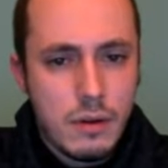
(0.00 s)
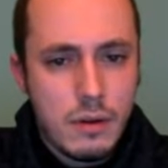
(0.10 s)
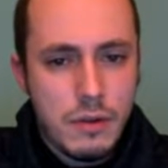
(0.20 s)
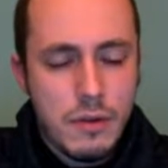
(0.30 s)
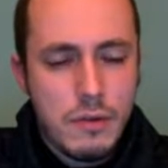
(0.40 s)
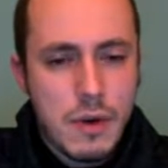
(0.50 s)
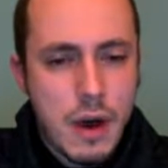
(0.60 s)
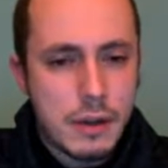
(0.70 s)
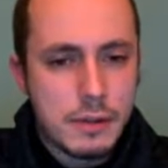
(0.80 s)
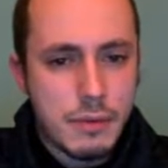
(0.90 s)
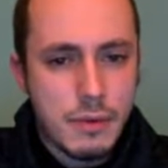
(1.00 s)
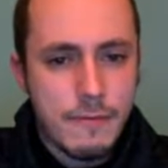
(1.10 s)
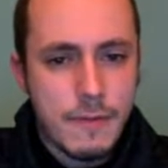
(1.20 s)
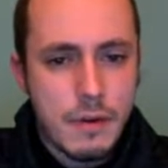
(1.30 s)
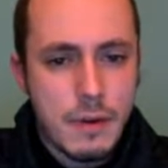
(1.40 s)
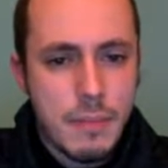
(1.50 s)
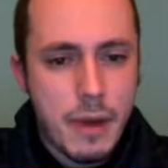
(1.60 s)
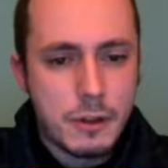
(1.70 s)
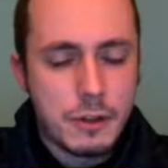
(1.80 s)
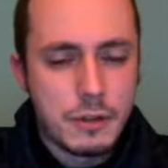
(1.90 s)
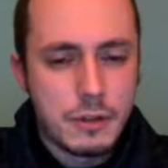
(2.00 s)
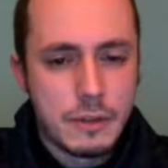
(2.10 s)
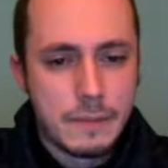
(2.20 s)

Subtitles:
You guys were very patient.